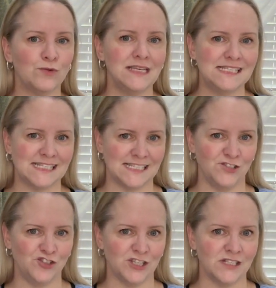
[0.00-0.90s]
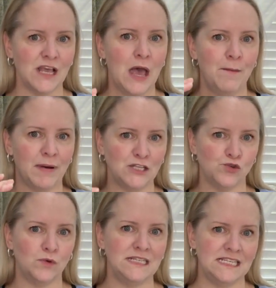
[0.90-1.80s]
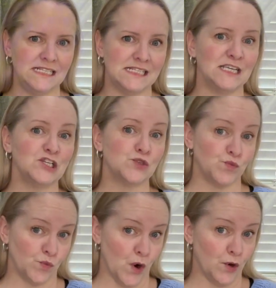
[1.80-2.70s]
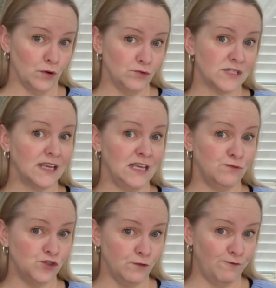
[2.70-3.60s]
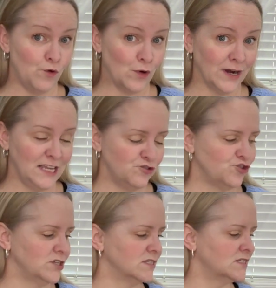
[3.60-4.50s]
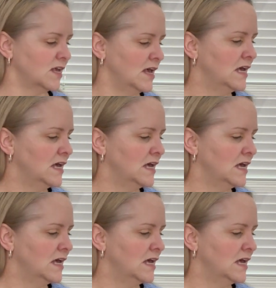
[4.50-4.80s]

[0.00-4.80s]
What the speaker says: stitches by 26 rows, gives you 4 inches.